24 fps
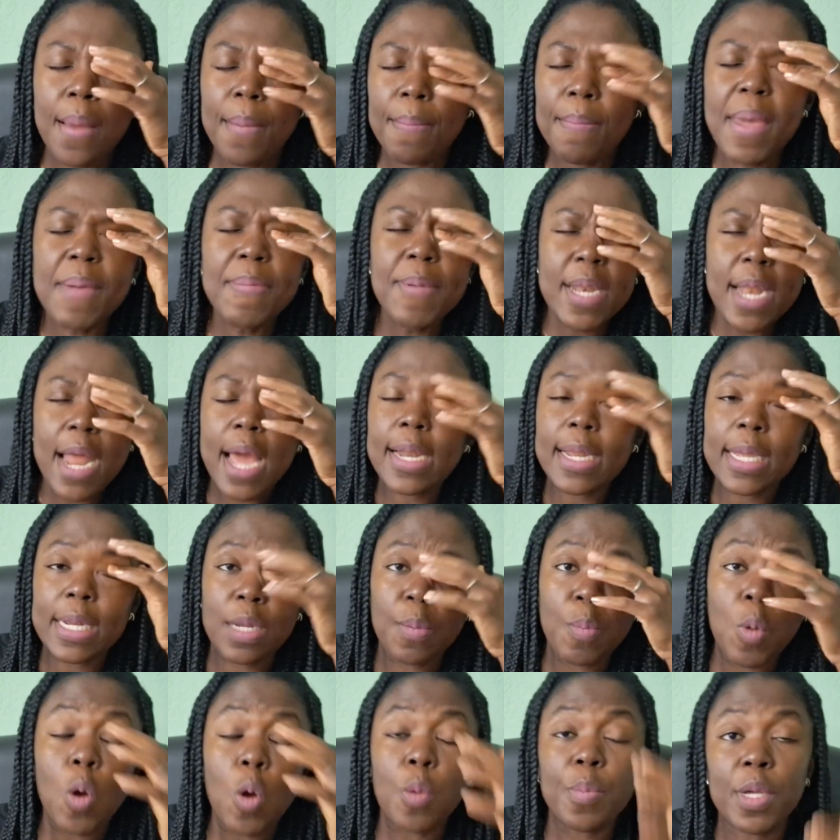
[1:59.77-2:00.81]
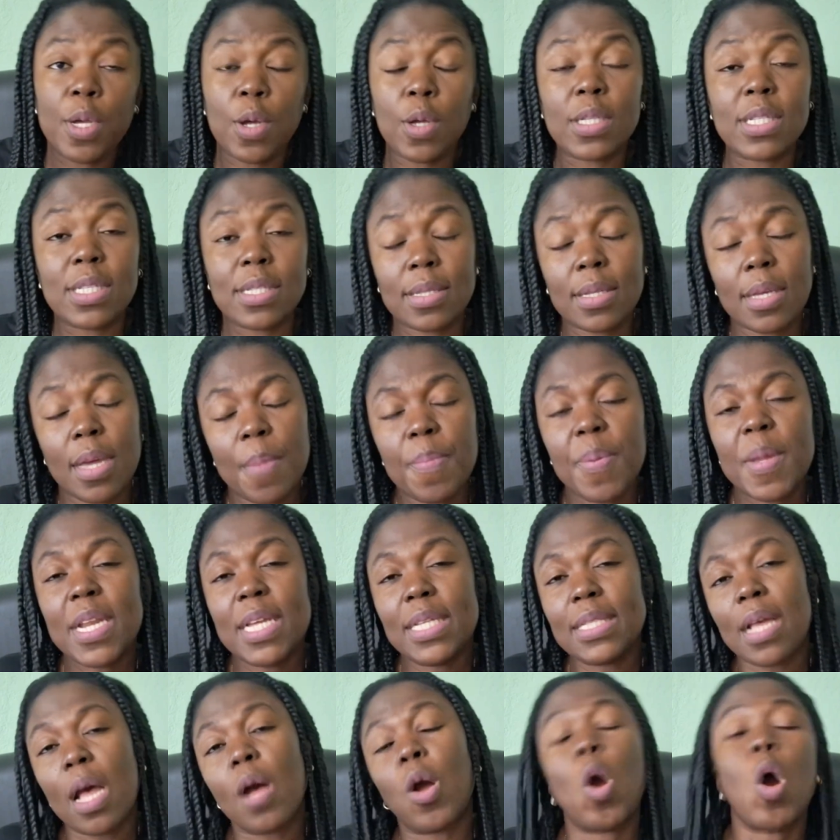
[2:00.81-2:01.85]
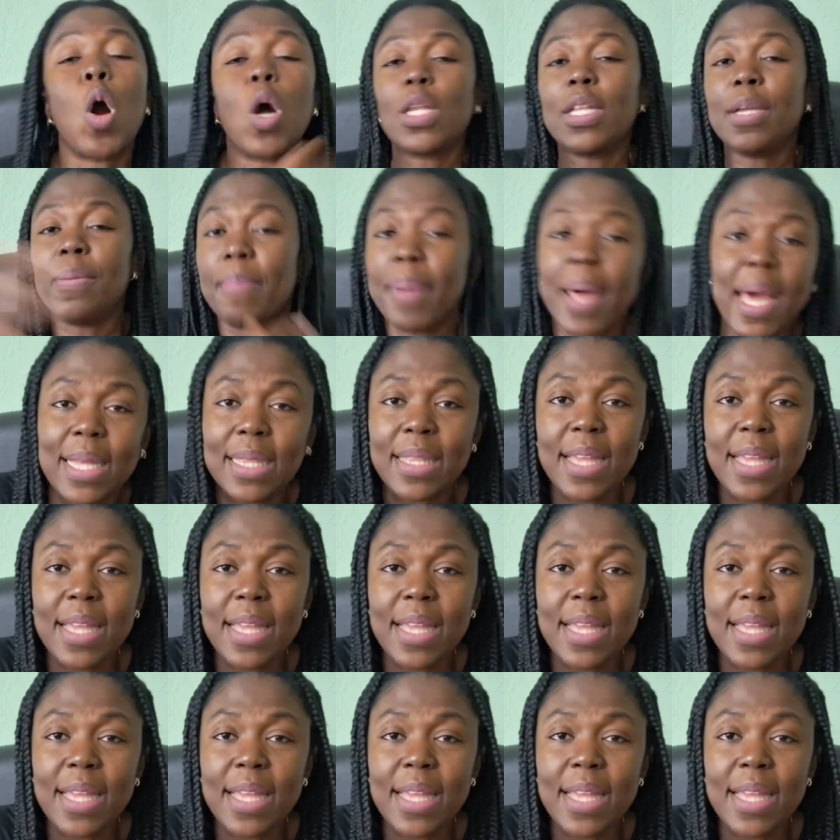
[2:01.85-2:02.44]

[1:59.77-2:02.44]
Maybe not anymore, because companies are calling back